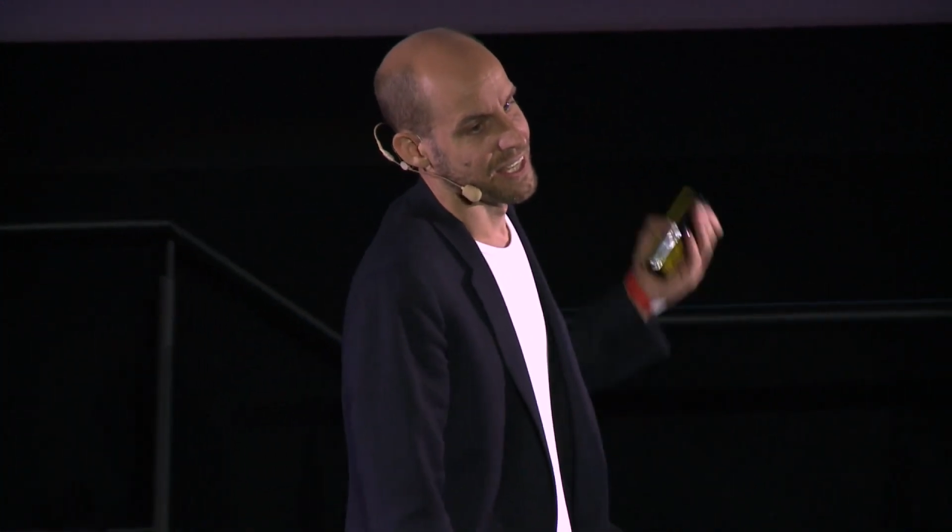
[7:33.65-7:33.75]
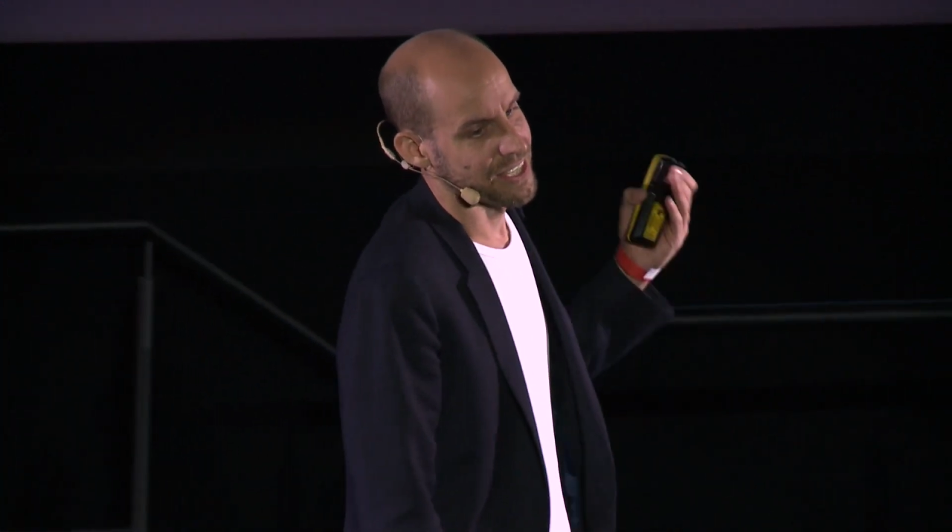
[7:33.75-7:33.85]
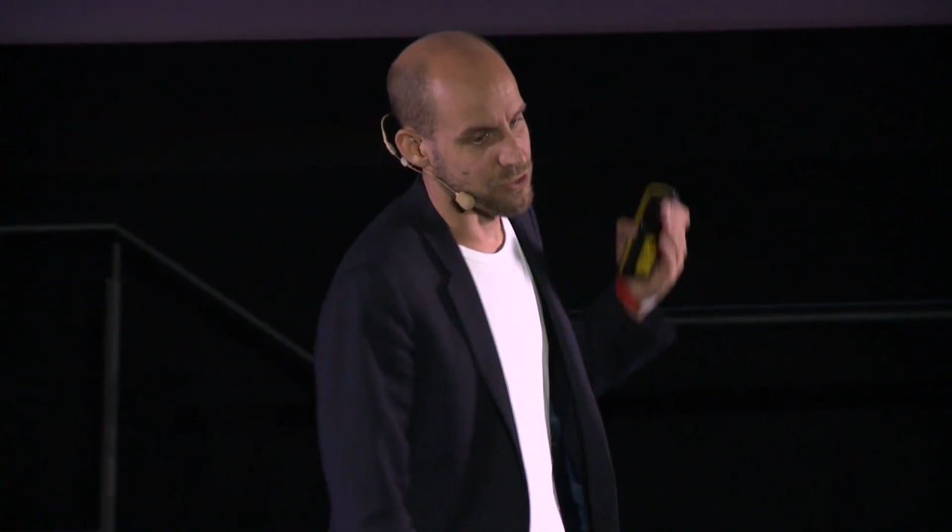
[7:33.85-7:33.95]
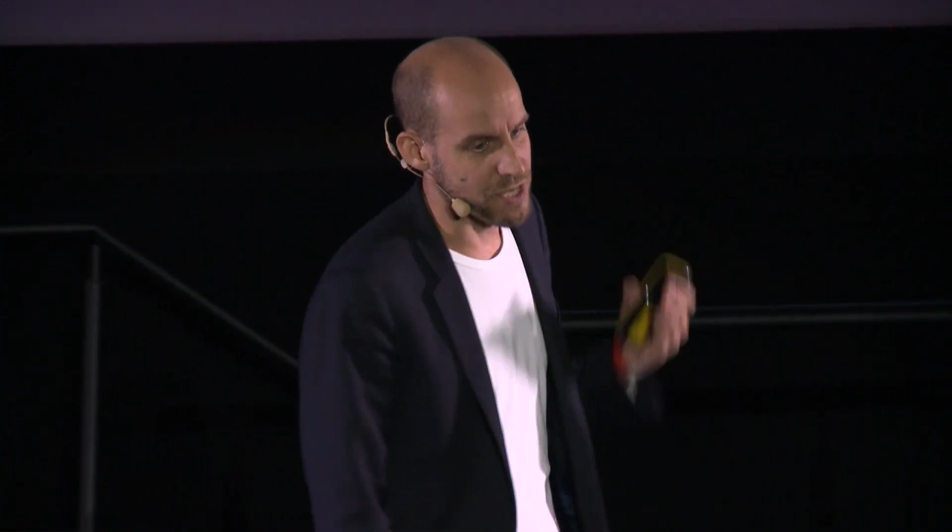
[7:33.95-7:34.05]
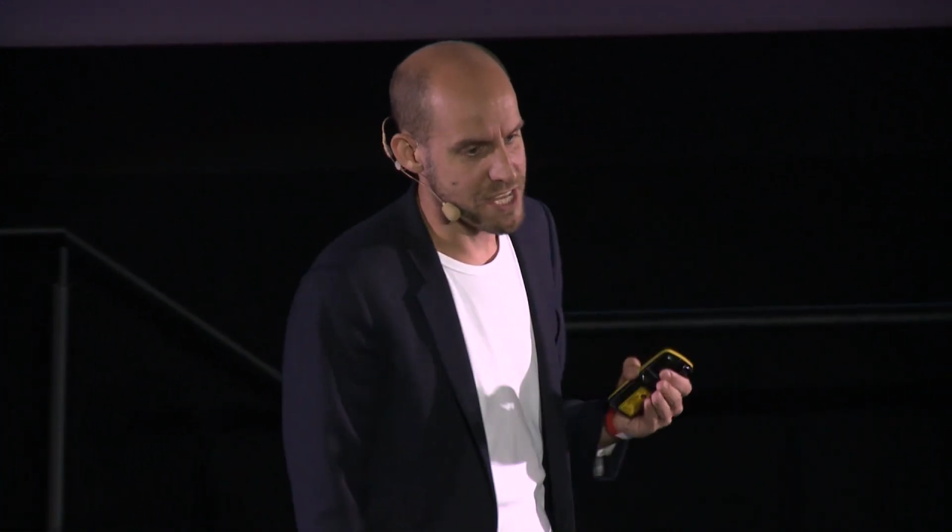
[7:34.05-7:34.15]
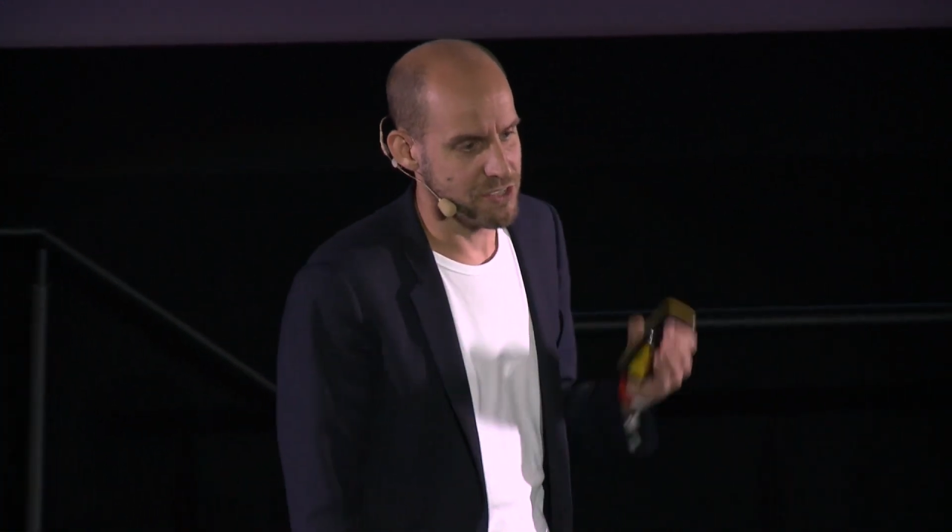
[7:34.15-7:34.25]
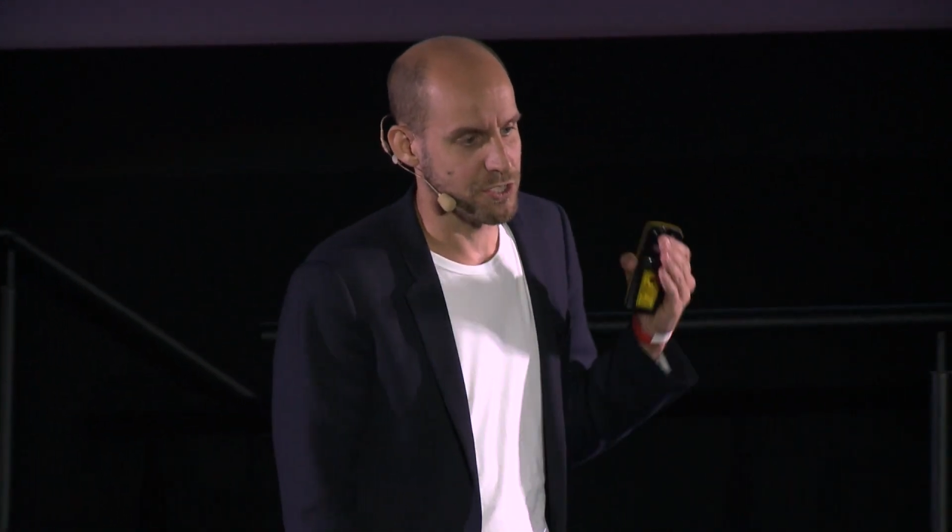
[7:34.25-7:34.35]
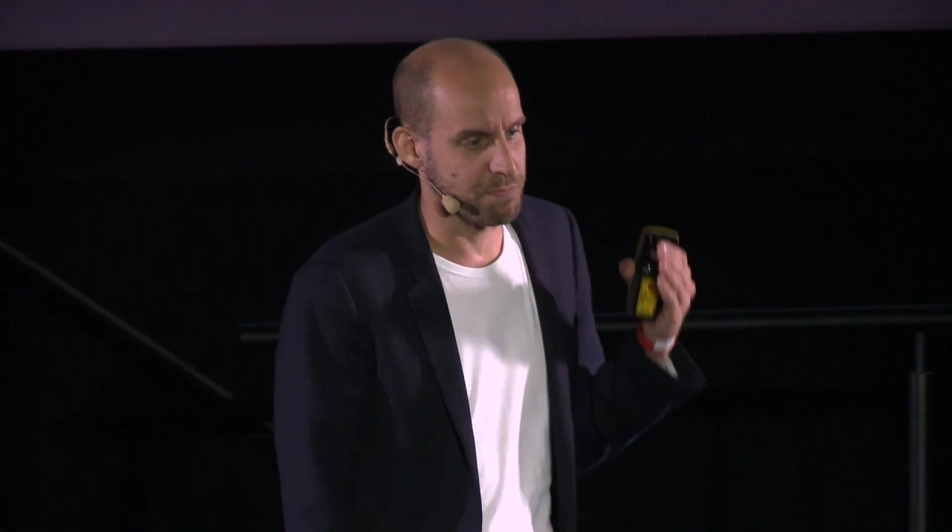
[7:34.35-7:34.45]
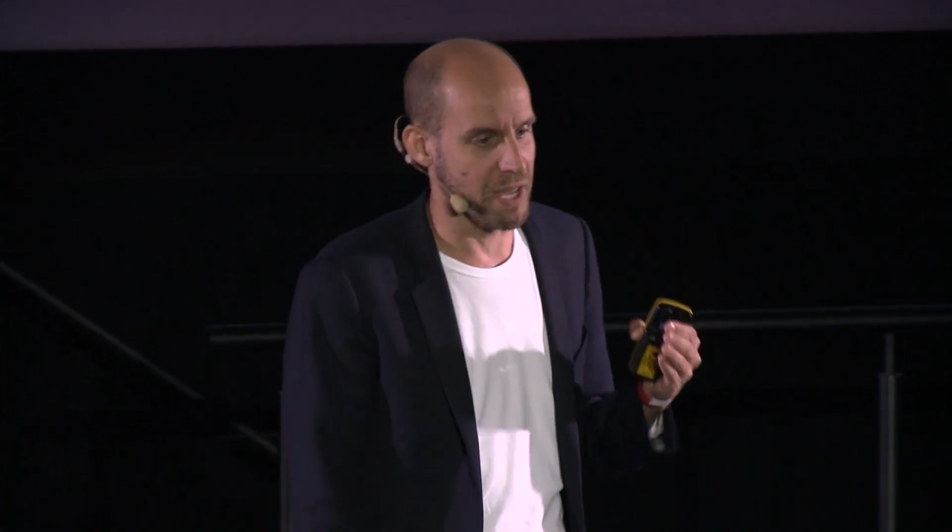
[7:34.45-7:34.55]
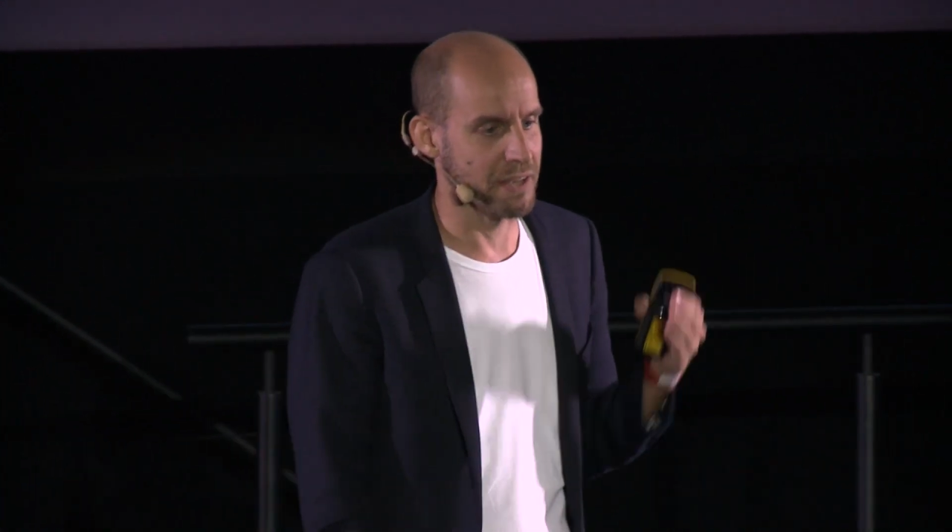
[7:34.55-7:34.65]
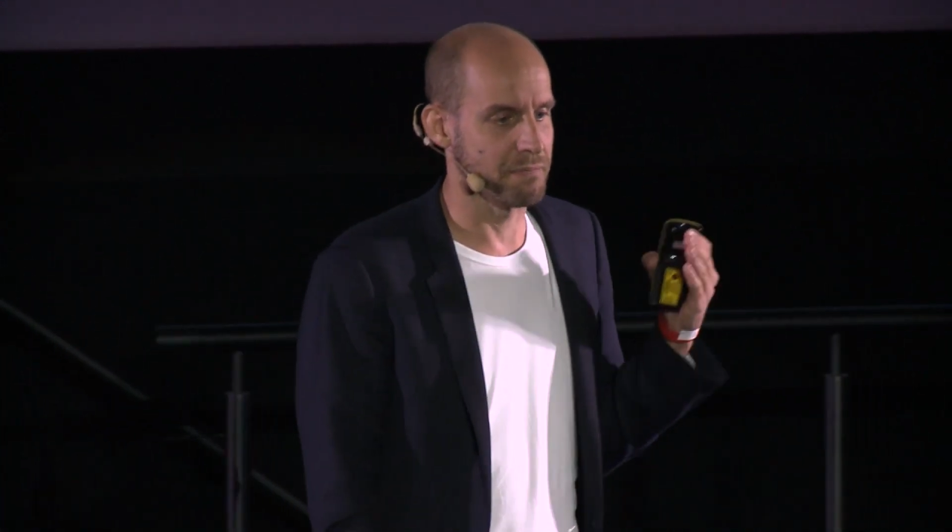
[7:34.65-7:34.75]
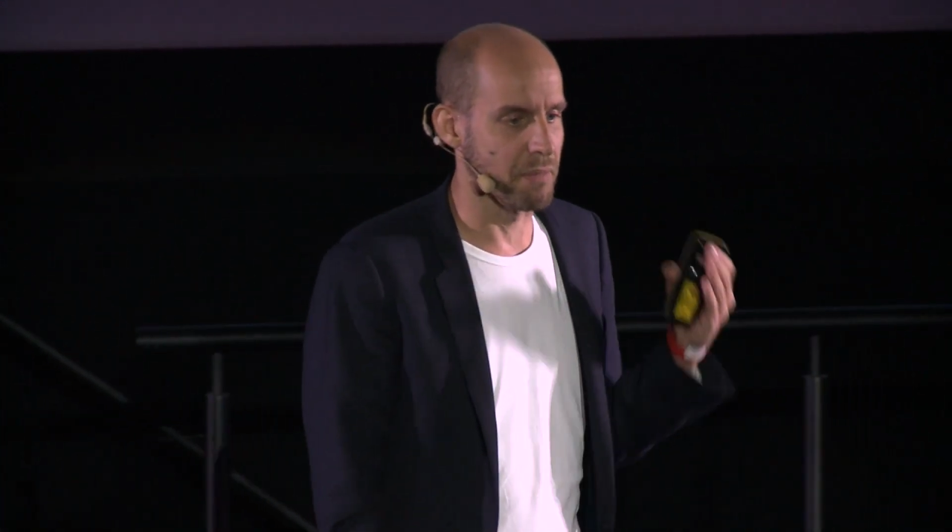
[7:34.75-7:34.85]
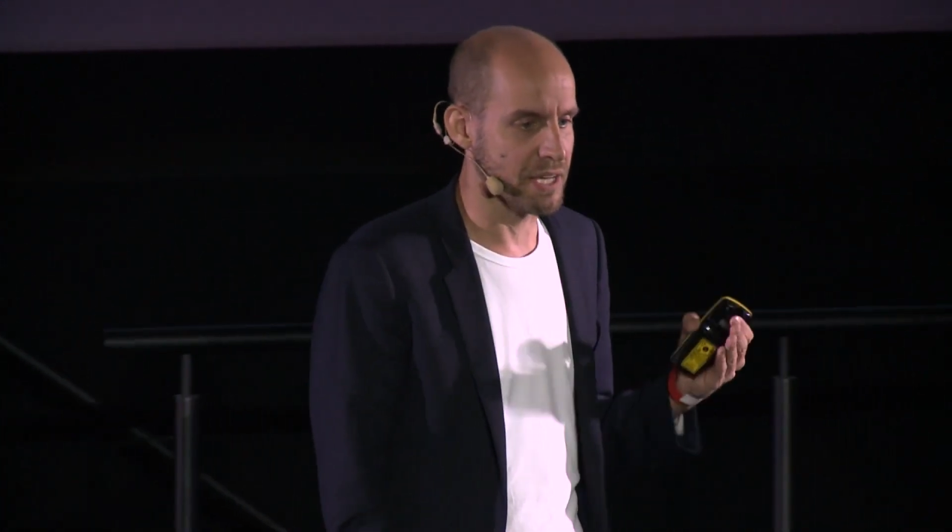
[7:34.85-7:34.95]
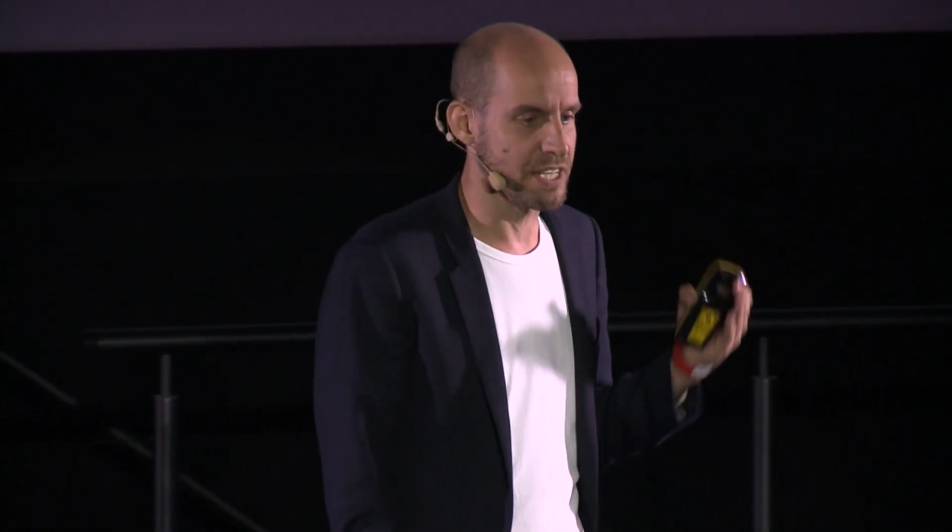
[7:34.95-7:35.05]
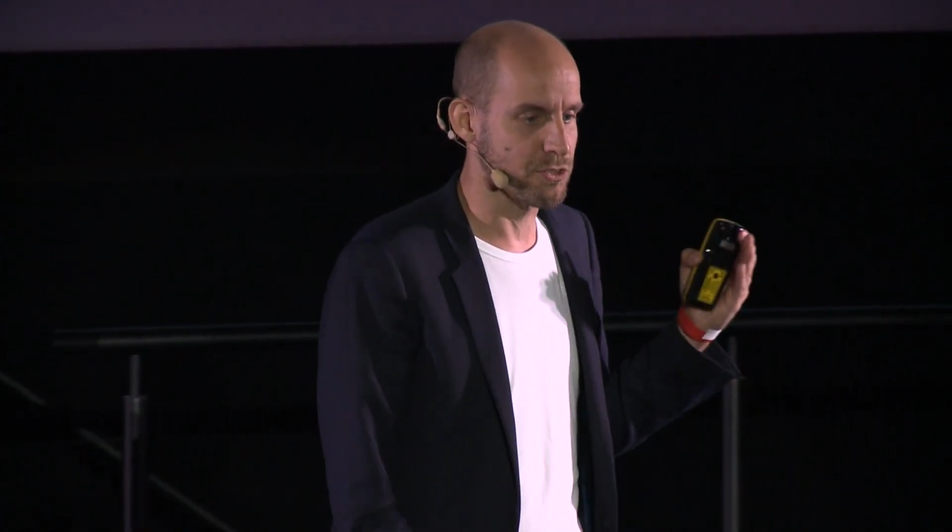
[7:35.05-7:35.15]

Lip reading: You need to spend money